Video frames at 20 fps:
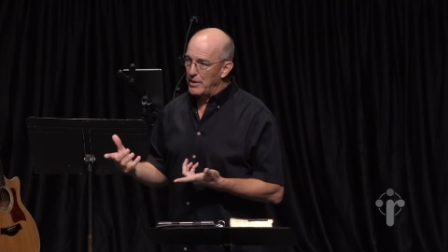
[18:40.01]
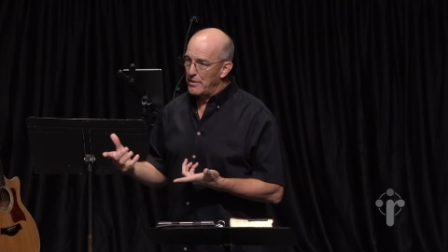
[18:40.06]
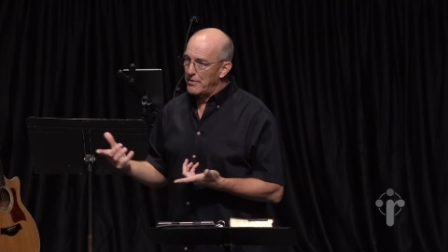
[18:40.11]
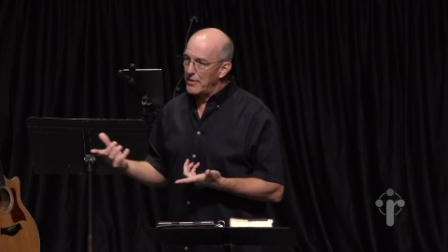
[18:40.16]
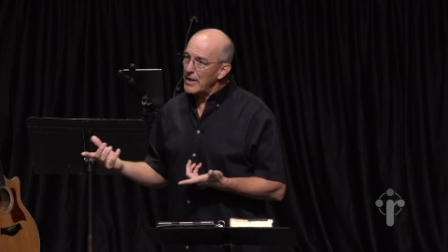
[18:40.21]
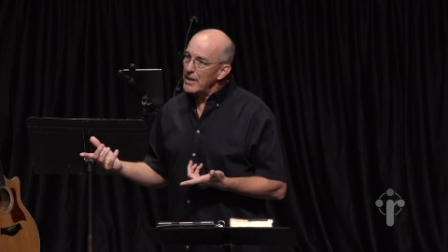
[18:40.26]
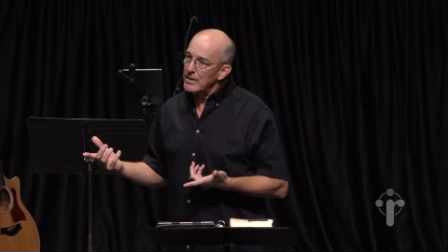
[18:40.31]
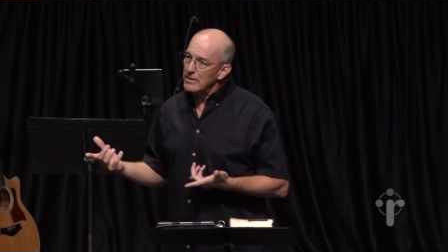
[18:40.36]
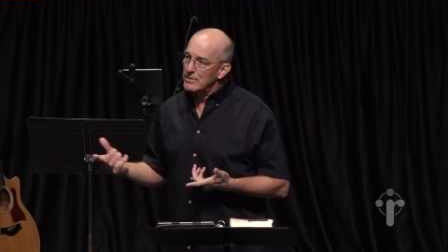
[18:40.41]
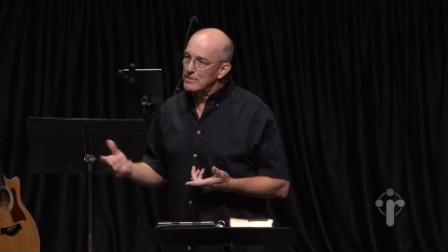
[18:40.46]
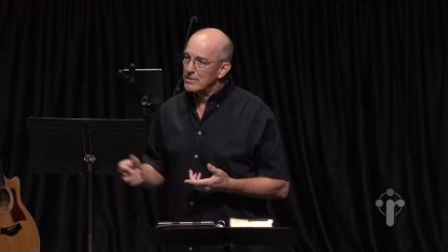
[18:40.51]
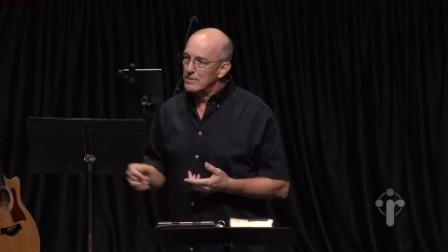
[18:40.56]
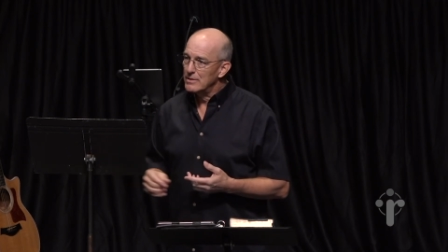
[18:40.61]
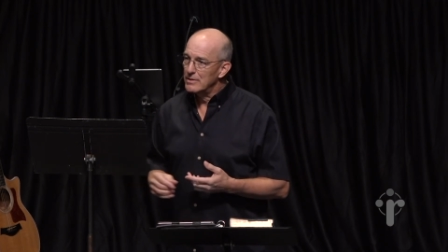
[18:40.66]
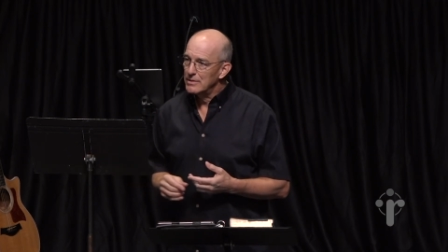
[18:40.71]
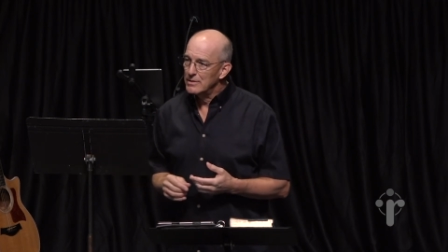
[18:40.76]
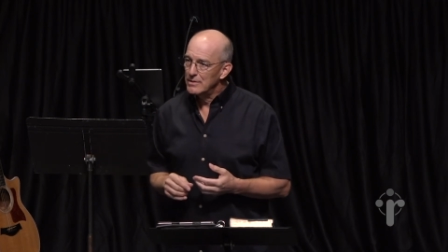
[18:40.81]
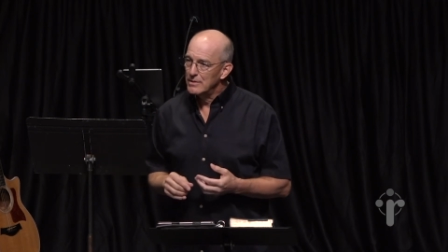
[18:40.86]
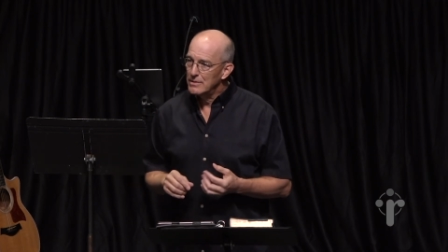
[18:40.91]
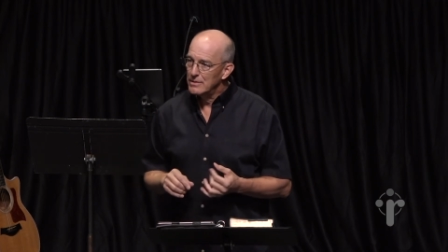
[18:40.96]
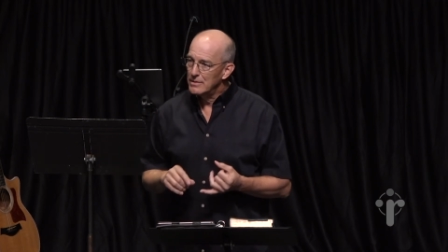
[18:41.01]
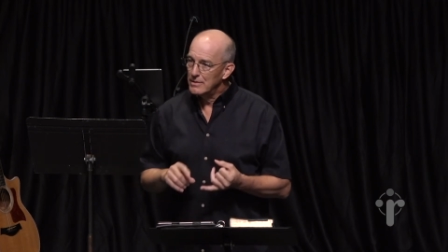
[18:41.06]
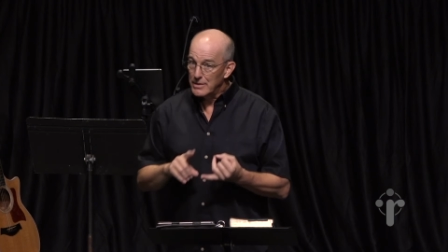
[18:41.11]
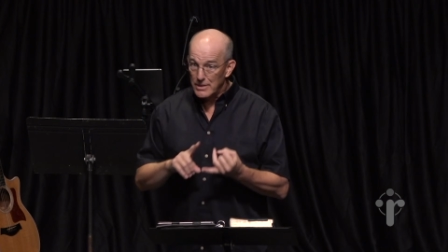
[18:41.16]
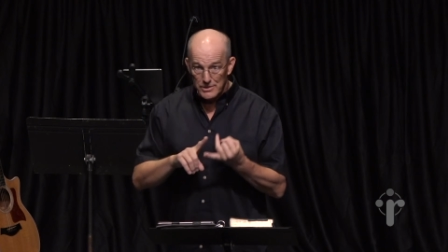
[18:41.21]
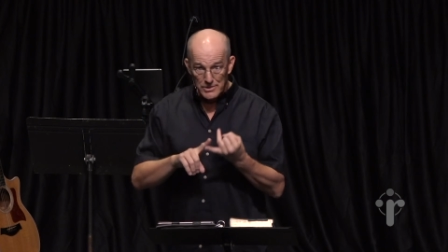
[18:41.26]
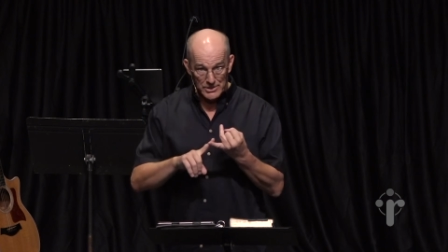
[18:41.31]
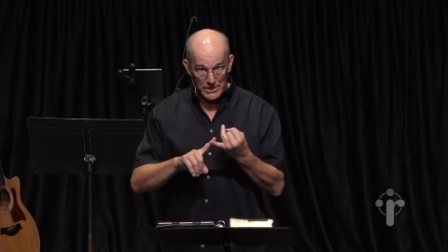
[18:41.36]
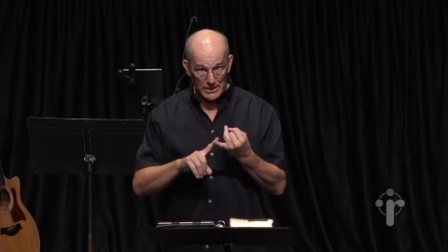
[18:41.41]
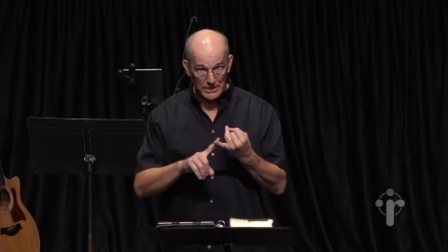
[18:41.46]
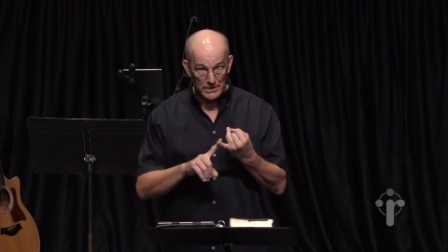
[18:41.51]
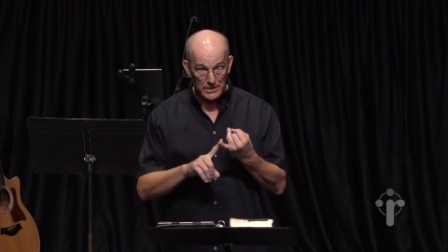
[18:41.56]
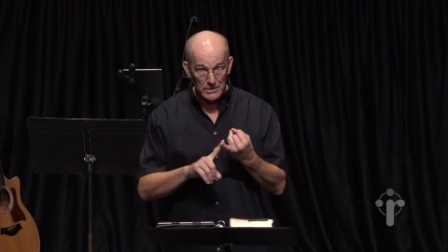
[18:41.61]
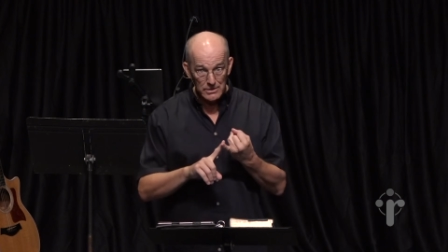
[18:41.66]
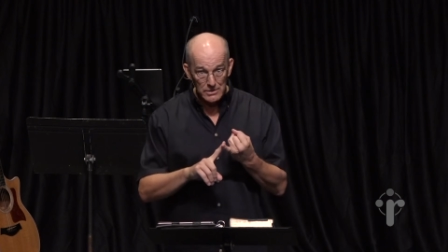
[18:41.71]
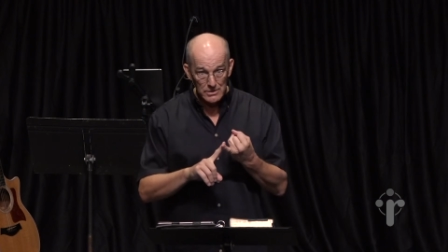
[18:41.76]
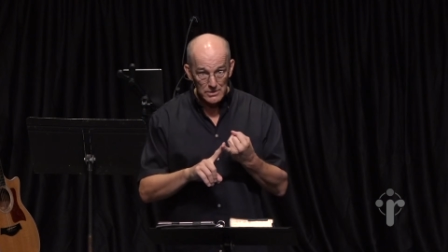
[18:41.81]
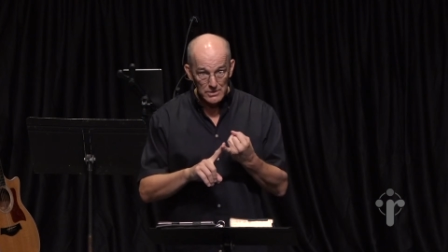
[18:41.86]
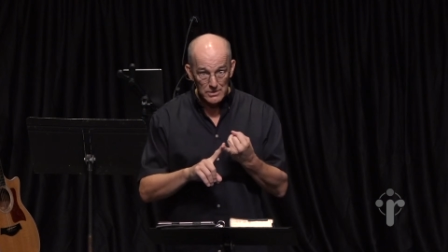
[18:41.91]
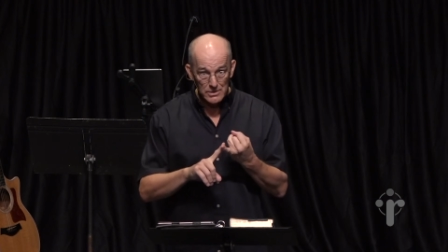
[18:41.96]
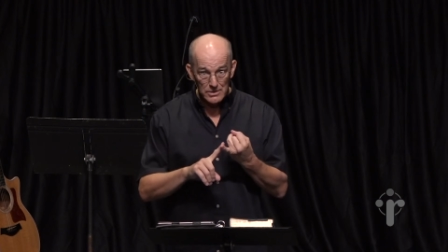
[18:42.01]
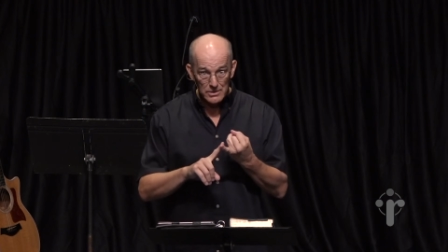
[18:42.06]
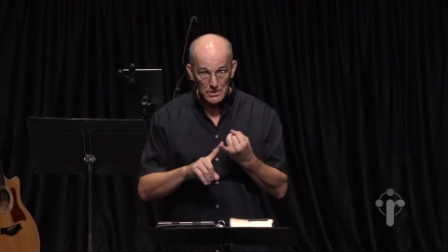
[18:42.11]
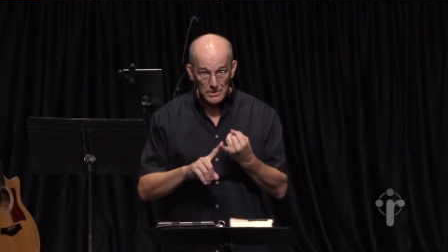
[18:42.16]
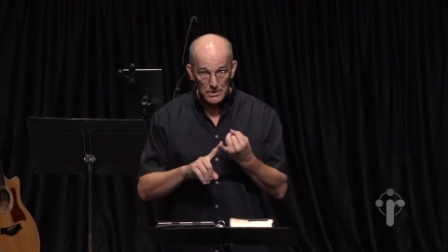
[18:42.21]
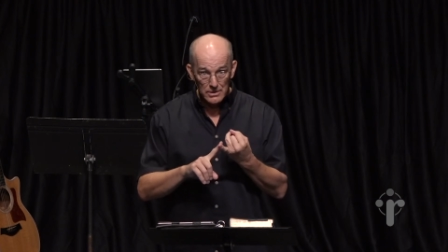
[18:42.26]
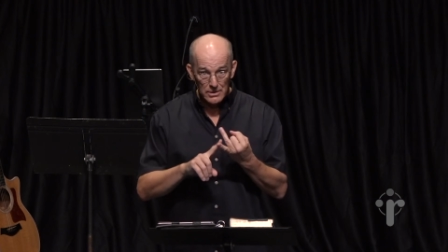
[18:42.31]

things: descendants,